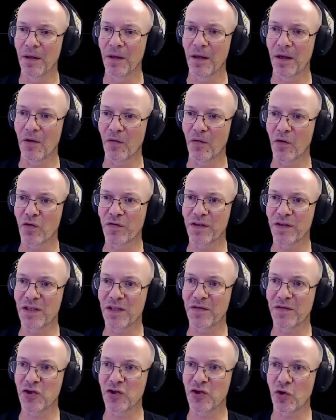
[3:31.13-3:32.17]
Of course, this
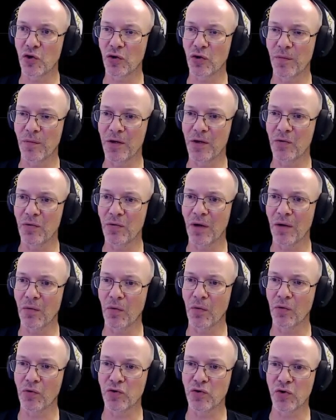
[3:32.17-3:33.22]
is the short menu. I'm
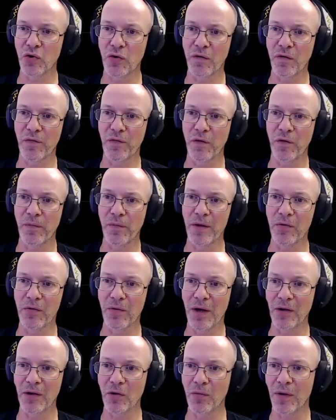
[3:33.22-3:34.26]
going to show you the full menu
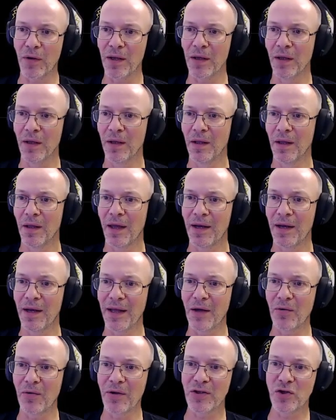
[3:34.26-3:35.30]
right away. And
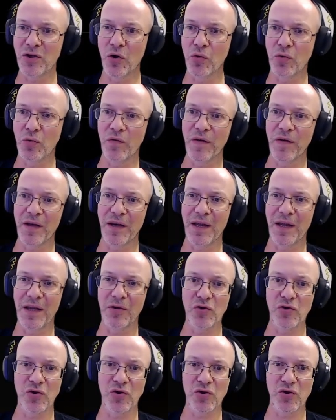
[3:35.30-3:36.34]
now let's go to the
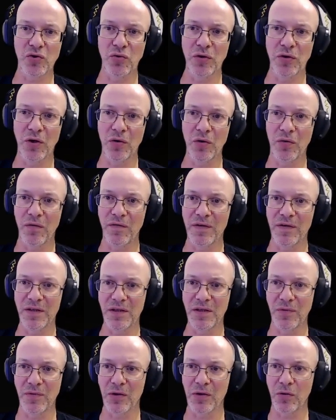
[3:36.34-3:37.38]
Creators Studio. This
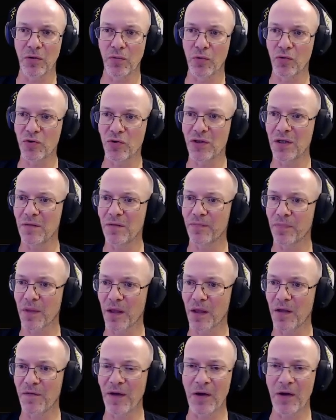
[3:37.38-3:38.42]
is what you want to see.
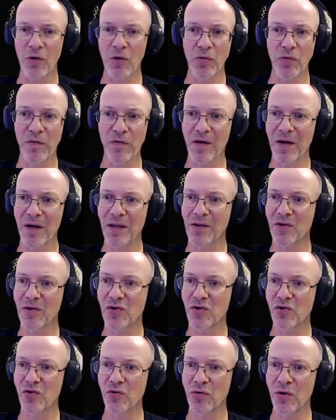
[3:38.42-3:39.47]
If I go to the
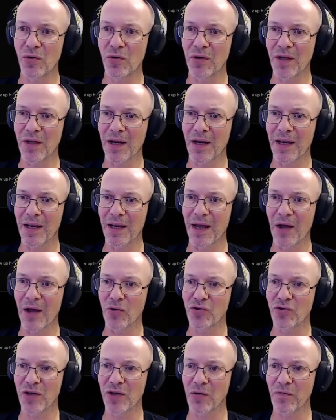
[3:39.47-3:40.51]
Creators Studio and I click
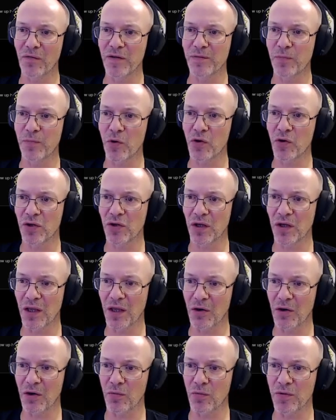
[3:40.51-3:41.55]
outside of this box,
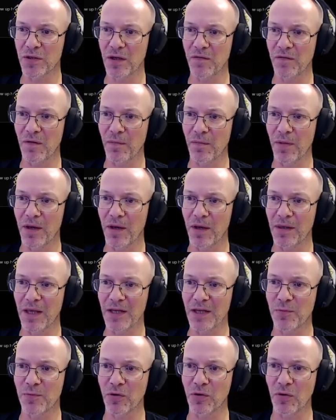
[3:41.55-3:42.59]
here you will see the main
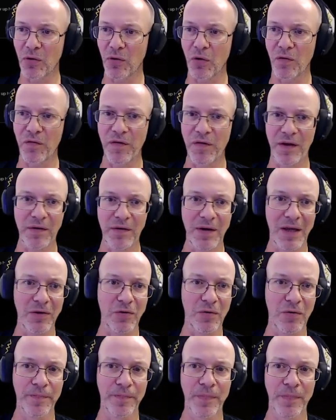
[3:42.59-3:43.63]
dashboard of the creator.